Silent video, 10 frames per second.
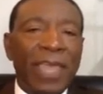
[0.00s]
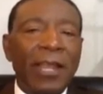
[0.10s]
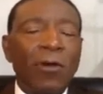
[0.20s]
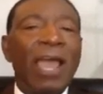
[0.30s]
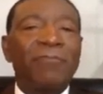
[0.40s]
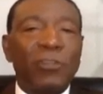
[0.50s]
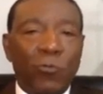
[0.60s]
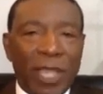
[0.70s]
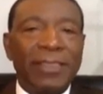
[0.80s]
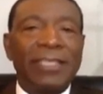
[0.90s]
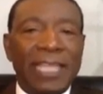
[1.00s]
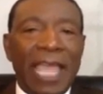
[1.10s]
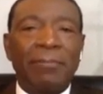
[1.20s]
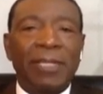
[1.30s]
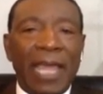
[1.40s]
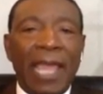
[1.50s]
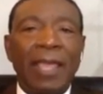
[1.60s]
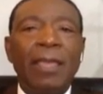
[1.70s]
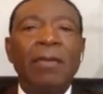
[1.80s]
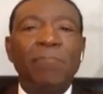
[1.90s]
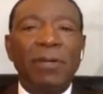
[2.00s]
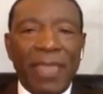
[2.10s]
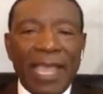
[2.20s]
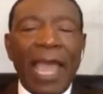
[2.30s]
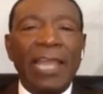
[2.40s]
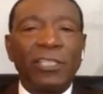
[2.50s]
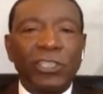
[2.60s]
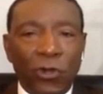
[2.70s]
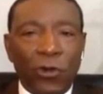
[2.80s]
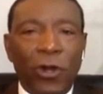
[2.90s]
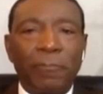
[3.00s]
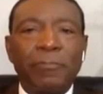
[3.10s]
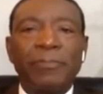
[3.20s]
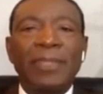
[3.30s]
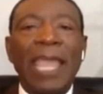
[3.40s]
They don't have to win this game tonight, but they got to show up